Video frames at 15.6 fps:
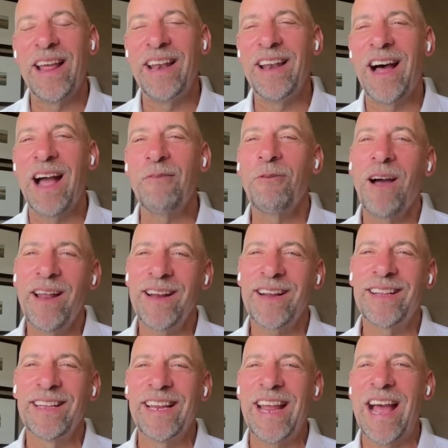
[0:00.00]
And
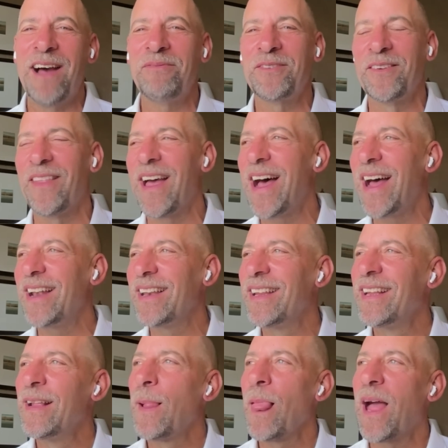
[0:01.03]
ironically, after that,
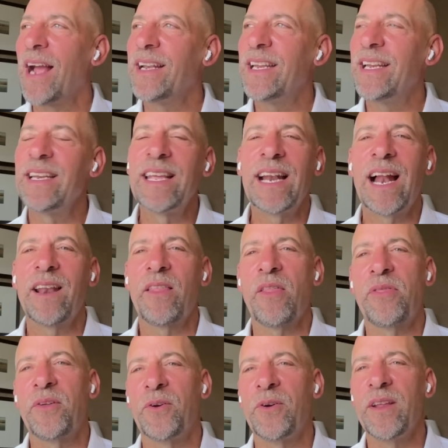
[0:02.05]
I didn't get out
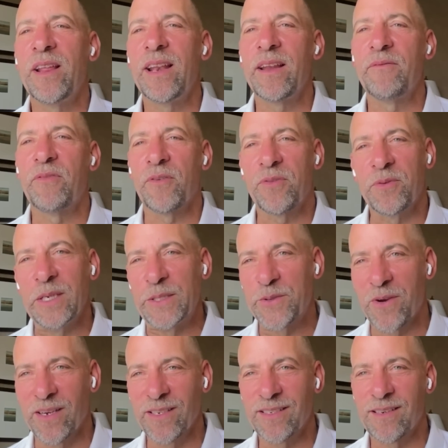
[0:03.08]
of the 3rd inning for 3
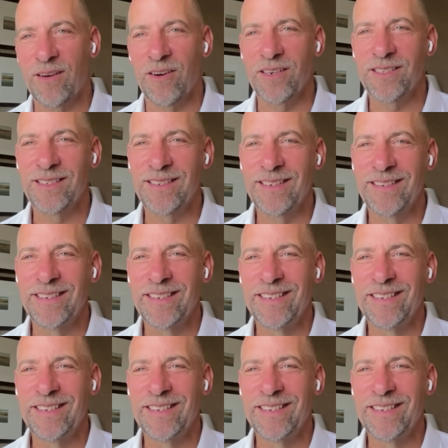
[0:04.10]
straight starts.